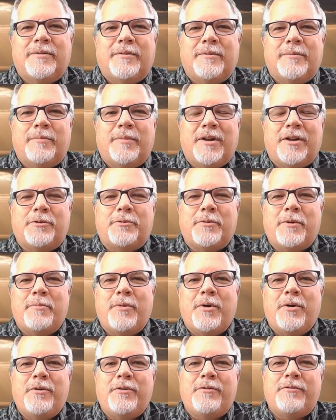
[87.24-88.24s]
But as we
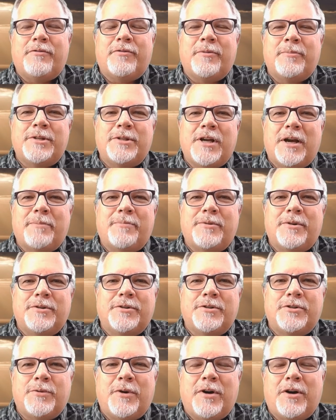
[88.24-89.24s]
moved from chapter
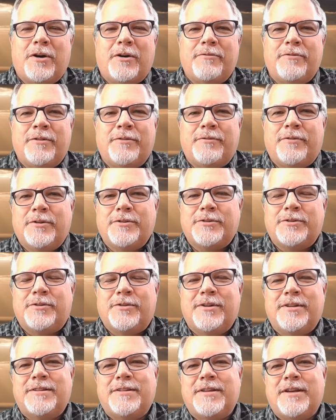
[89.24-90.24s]
12 in 1
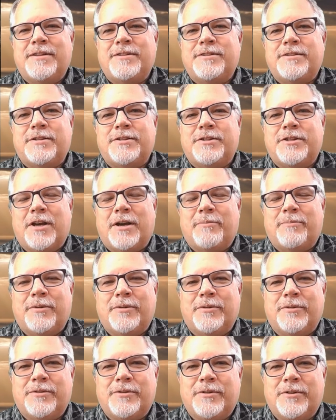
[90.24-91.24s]
Corinthians to chapter
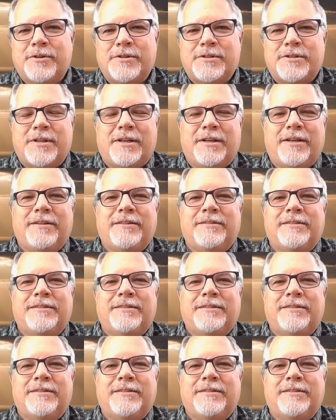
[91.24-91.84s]
13,